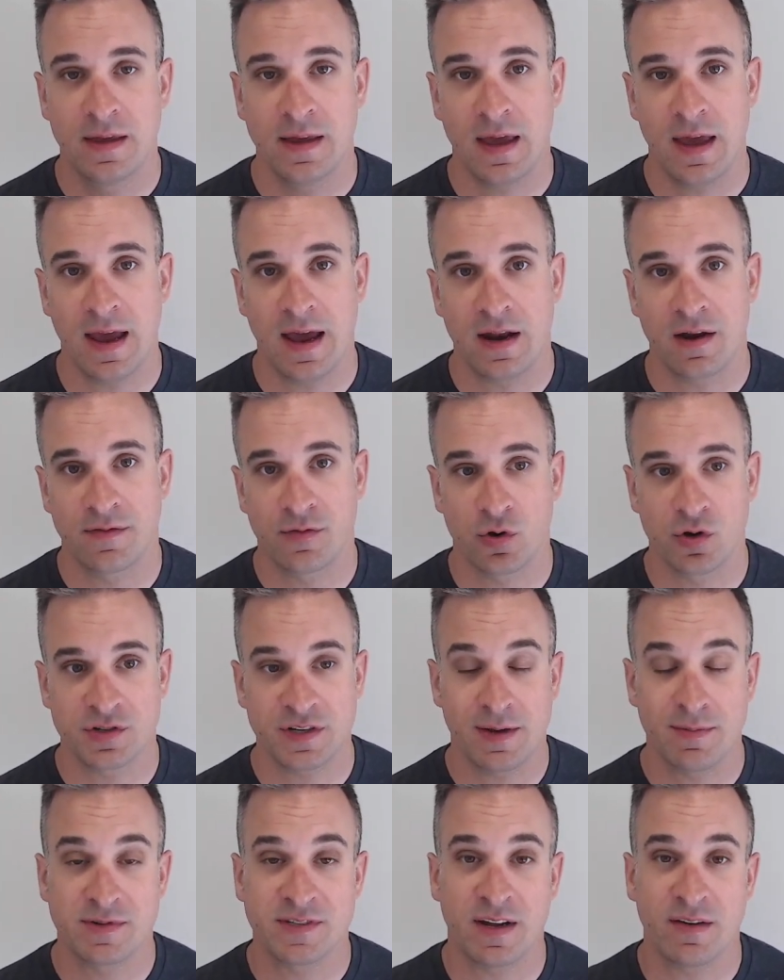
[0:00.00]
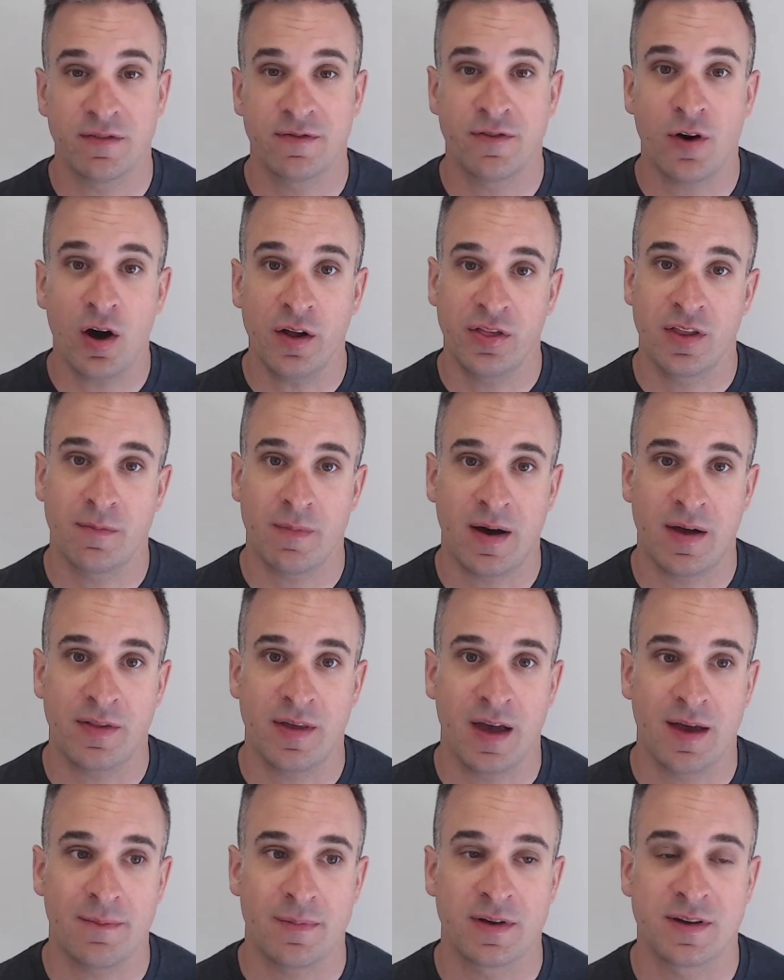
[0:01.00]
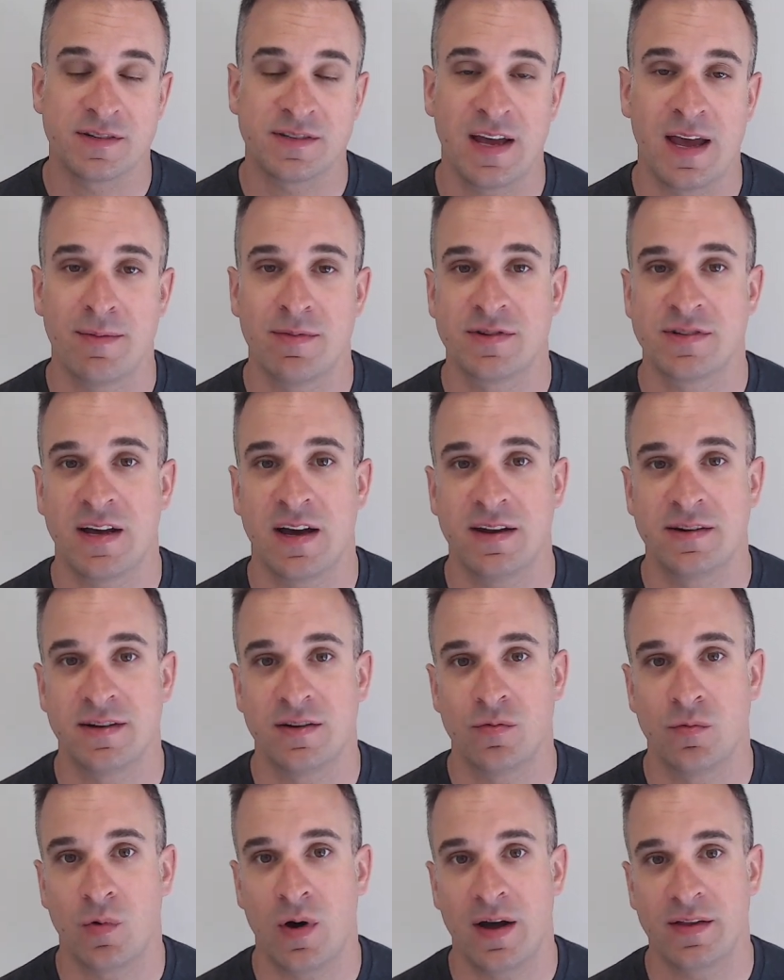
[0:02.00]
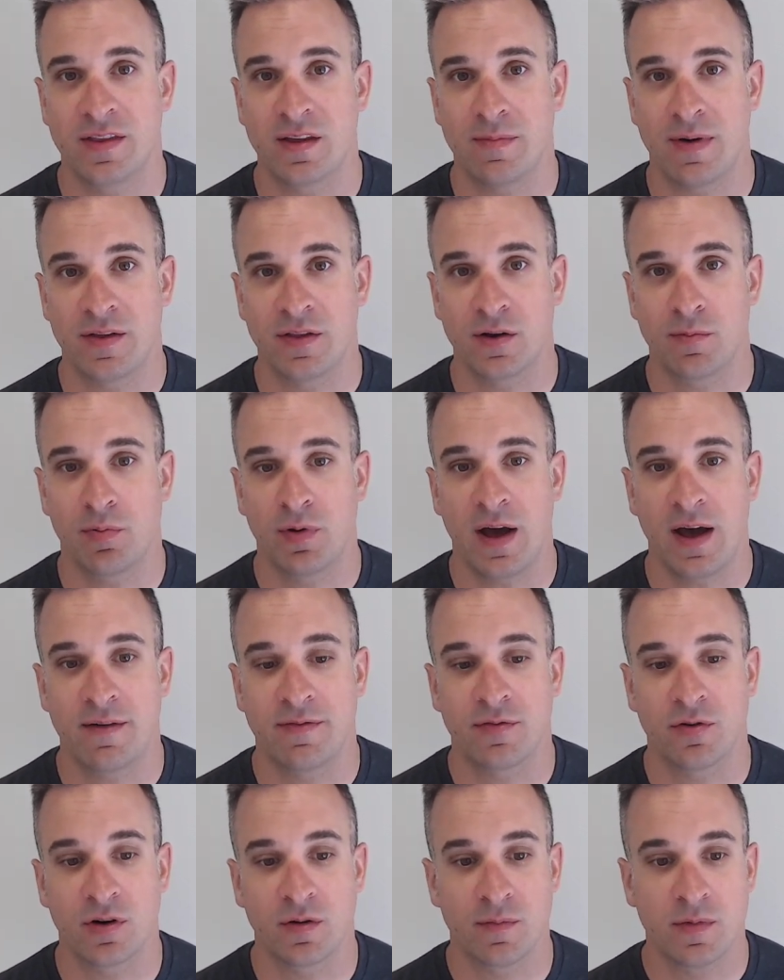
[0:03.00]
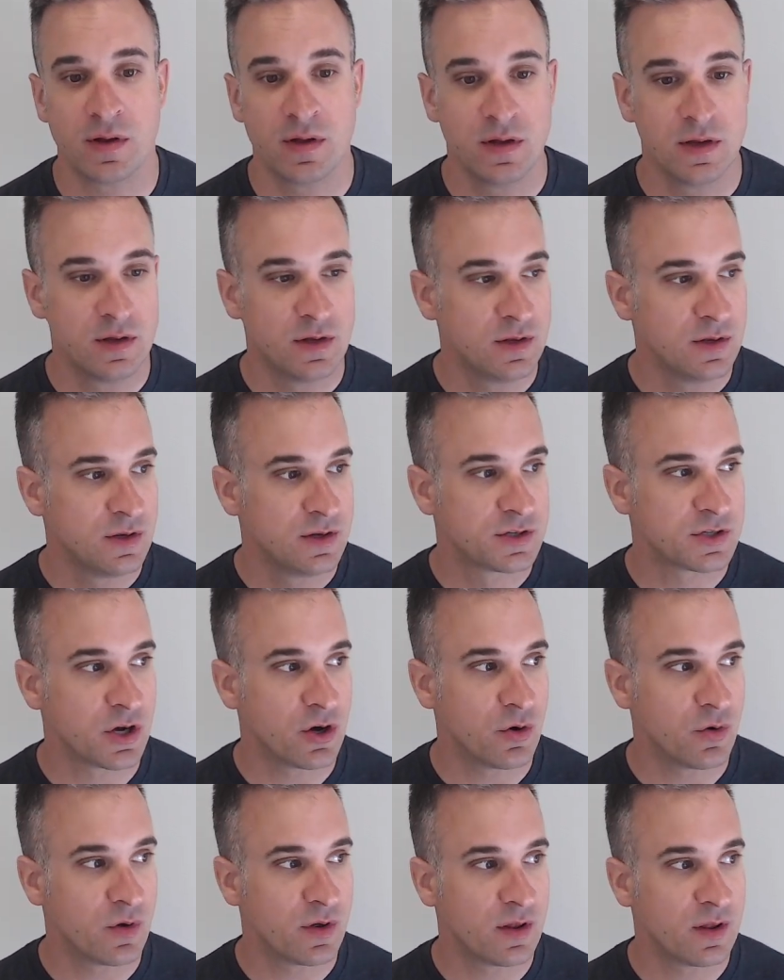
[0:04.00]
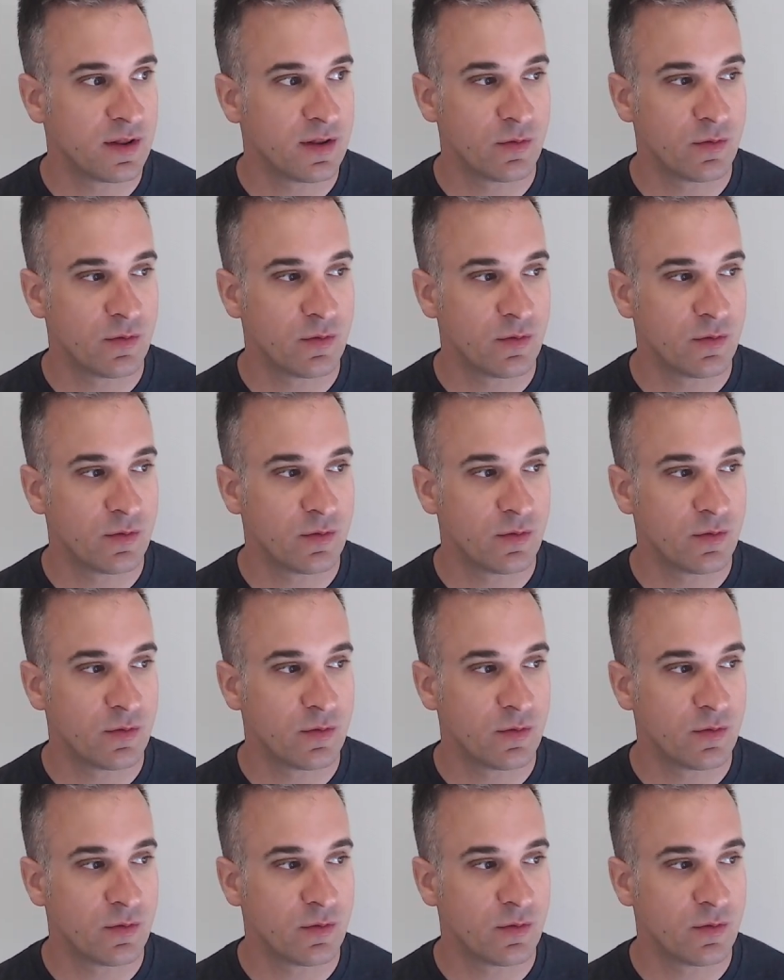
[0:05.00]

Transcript: And of course, Amazon fought them on that because Amazon didn't want them on their platform. So